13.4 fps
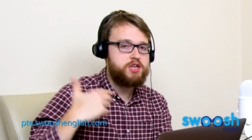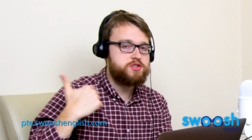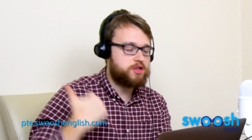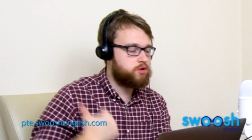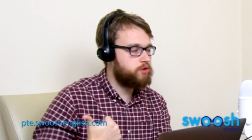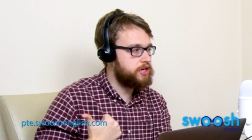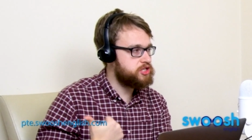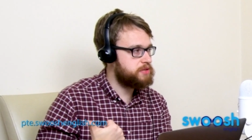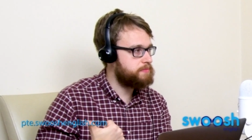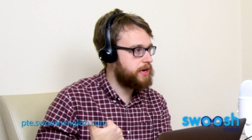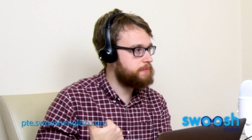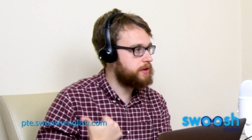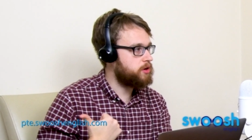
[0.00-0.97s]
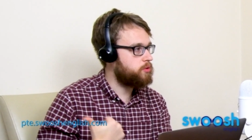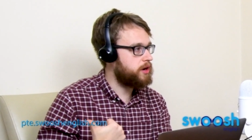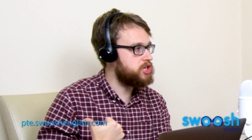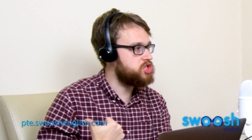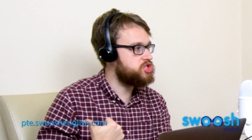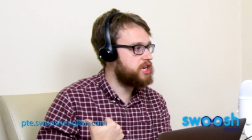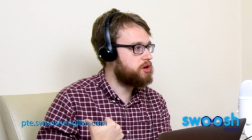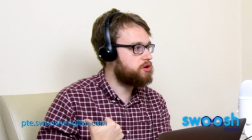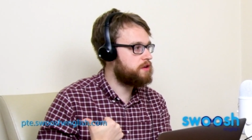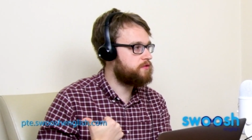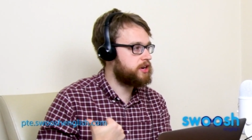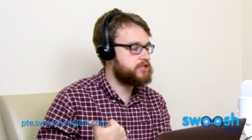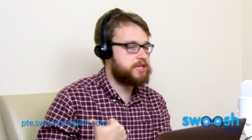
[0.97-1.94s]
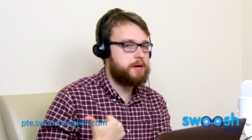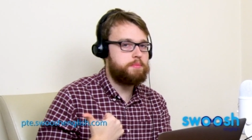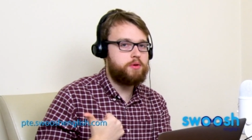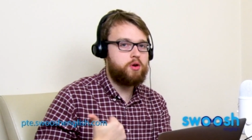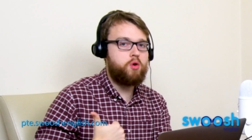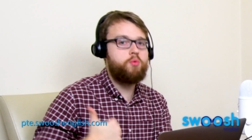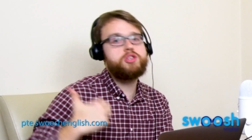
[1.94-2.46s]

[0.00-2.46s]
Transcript: So the question might be quite general. For example,